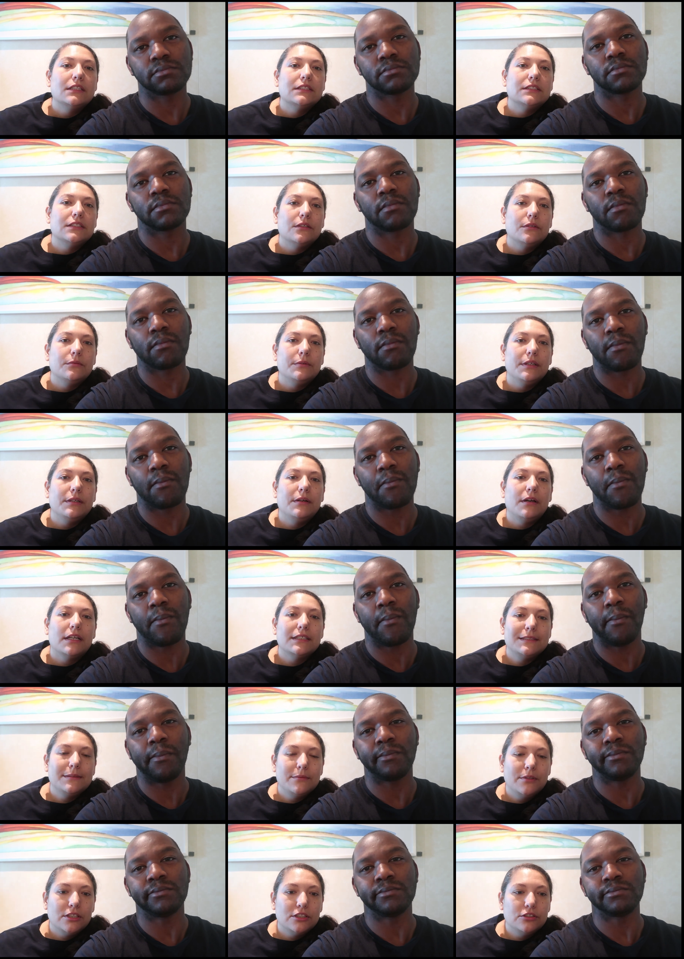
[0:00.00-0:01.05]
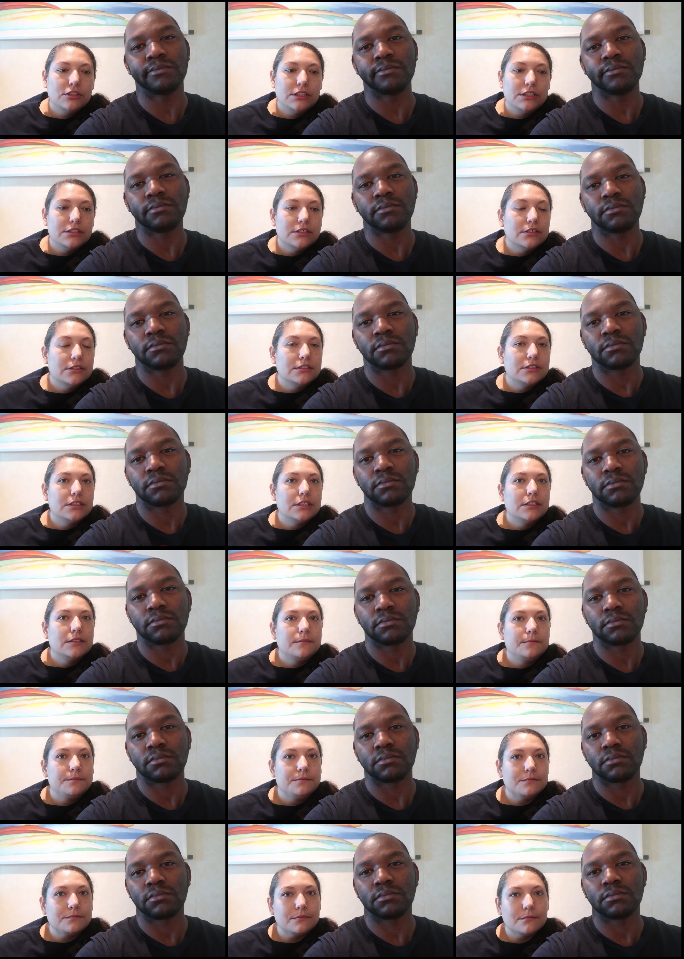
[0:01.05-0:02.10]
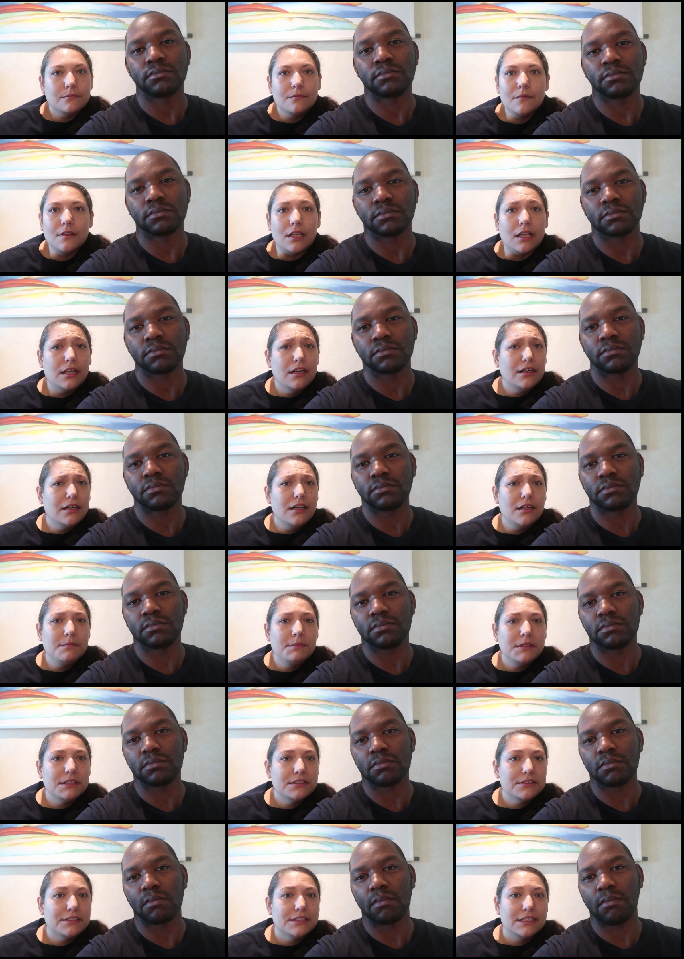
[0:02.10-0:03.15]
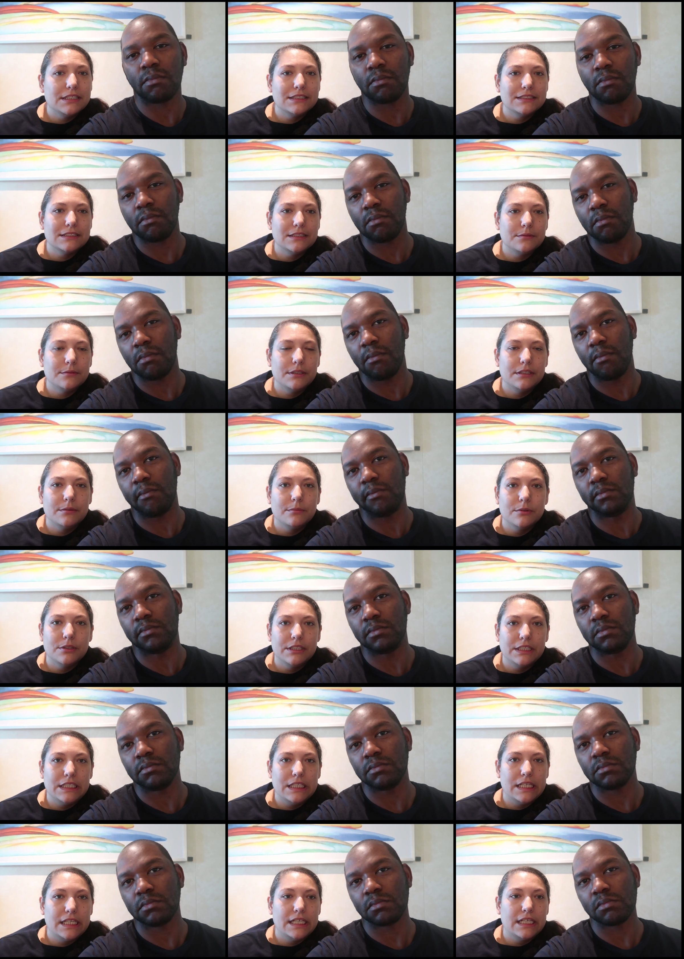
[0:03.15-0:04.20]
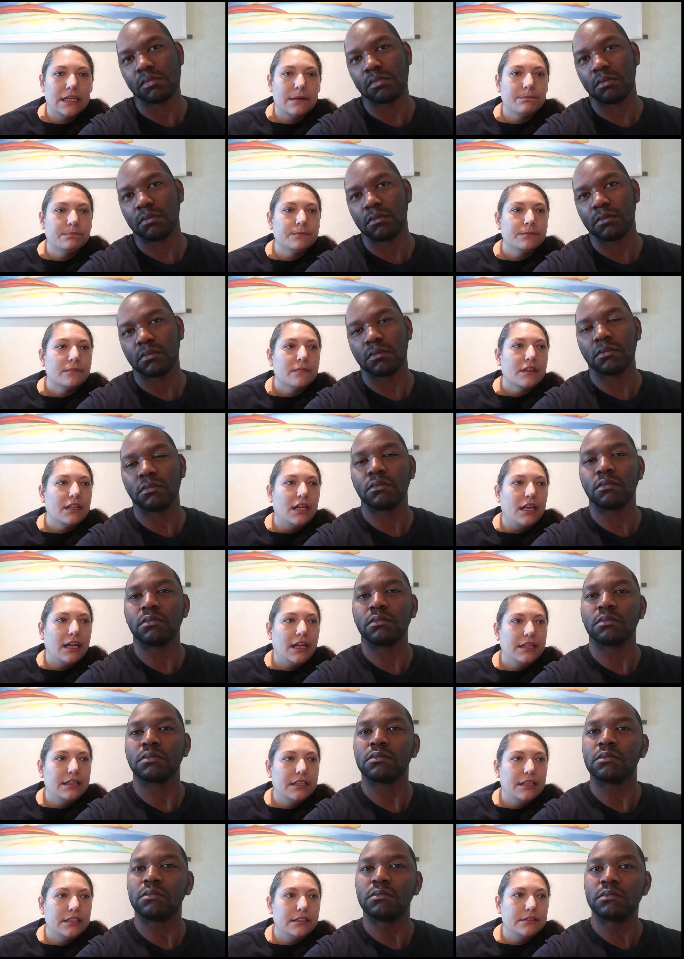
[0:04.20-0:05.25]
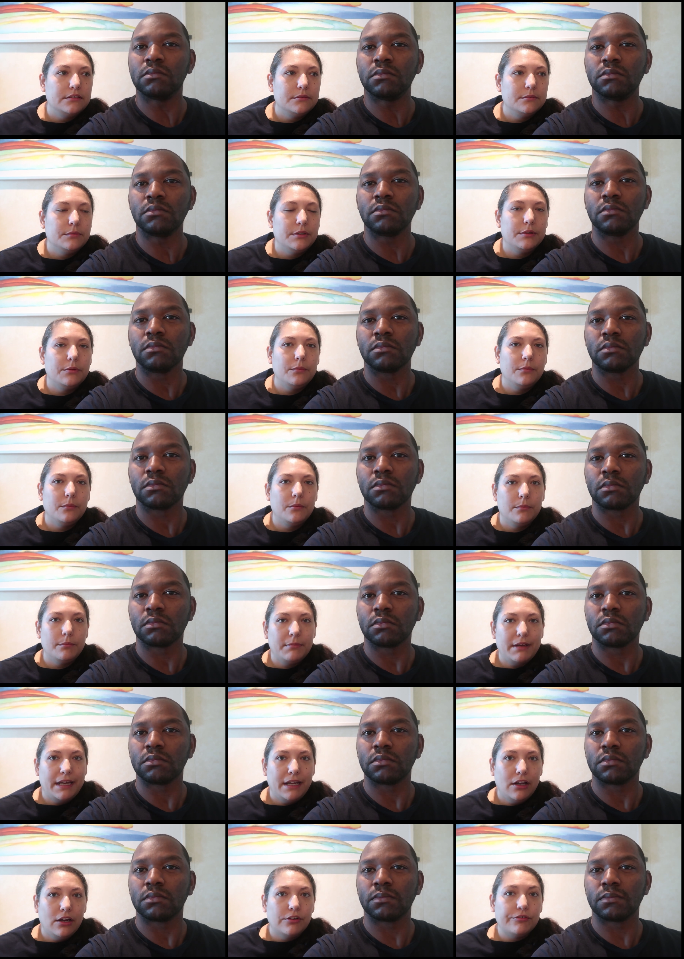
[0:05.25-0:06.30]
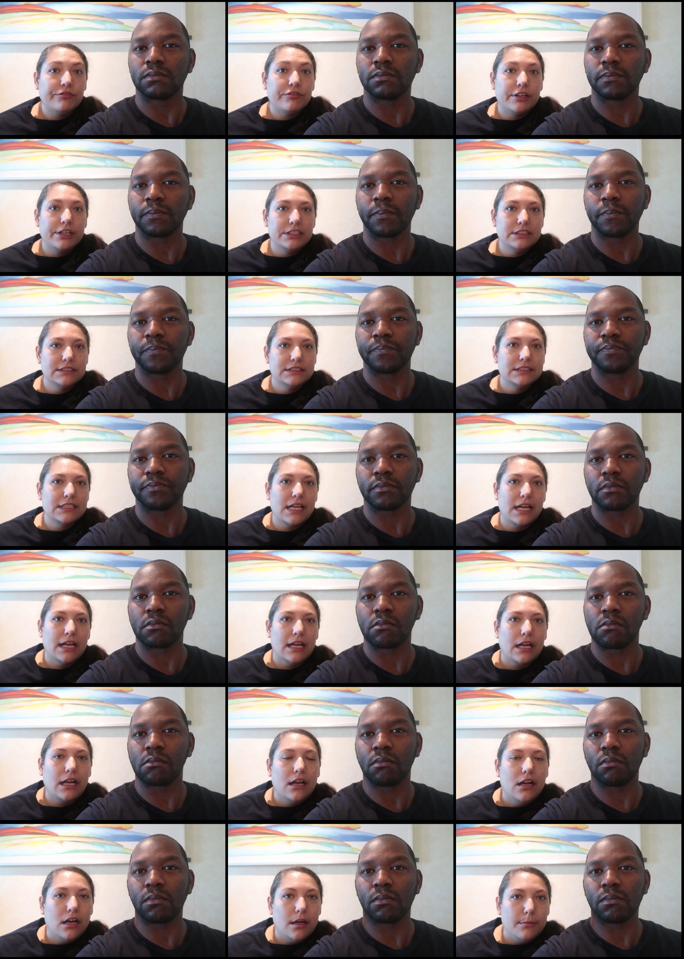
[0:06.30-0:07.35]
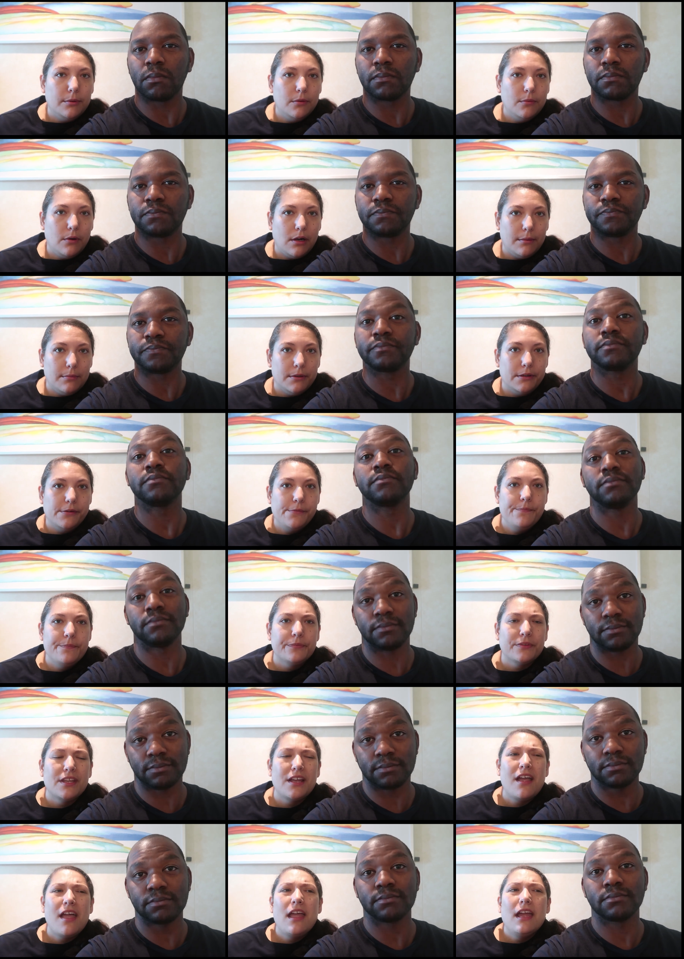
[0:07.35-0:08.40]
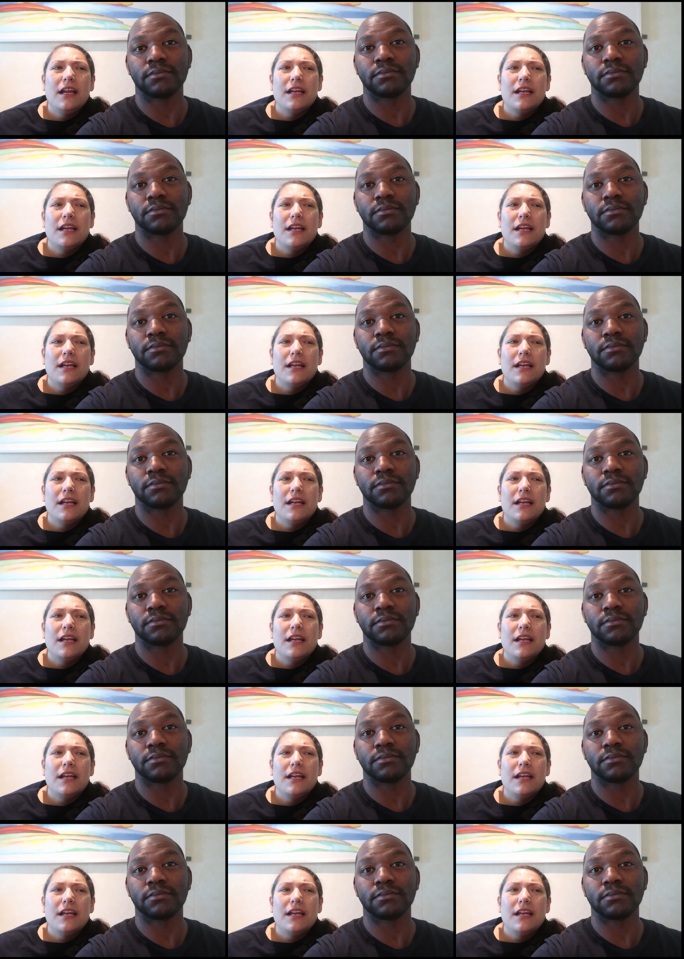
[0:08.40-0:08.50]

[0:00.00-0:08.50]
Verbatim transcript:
Speaker 1: So we got some laundry detergent and a couple other things that we were needing. And then we met our friends at Cabo Wabo. Mm-hmm.